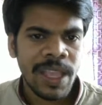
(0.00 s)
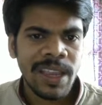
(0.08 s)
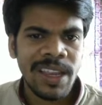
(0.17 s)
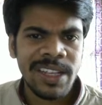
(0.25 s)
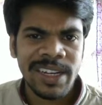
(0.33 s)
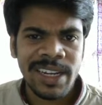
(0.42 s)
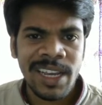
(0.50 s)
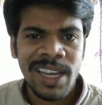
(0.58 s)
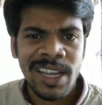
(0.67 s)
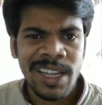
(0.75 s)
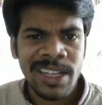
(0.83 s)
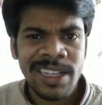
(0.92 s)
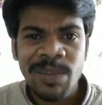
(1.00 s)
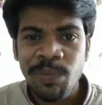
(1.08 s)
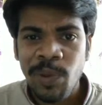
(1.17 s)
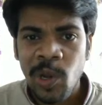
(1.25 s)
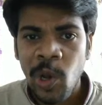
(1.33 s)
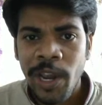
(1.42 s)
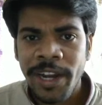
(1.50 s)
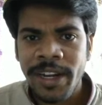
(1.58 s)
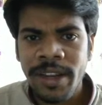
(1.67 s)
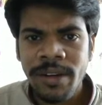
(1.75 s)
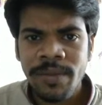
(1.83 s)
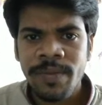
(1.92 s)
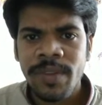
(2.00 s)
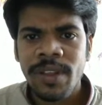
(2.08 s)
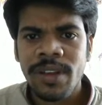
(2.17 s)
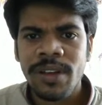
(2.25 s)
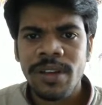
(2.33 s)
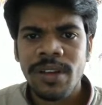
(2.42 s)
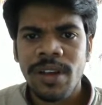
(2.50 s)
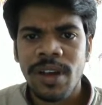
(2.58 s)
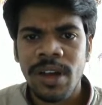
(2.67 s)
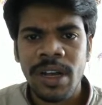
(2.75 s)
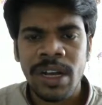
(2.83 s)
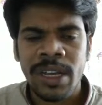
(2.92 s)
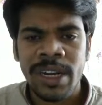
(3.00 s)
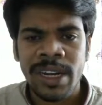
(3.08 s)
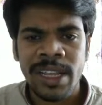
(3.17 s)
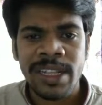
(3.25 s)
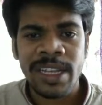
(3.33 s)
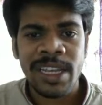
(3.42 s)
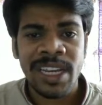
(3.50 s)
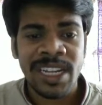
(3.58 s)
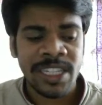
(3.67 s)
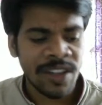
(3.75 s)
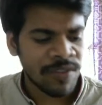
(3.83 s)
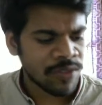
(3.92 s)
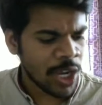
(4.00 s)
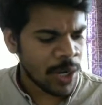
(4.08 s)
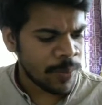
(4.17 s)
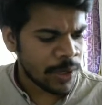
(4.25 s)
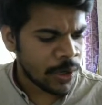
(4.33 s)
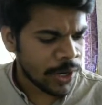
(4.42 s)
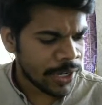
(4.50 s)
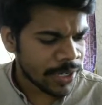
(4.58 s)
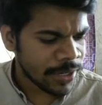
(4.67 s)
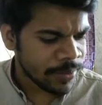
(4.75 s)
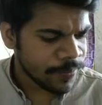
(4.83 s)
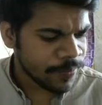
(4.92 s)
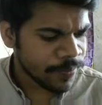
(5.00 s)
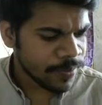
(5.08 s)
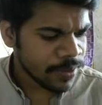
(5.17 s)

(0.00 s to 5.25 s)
Is it a simple goiter or it is a exophthalmic goiter?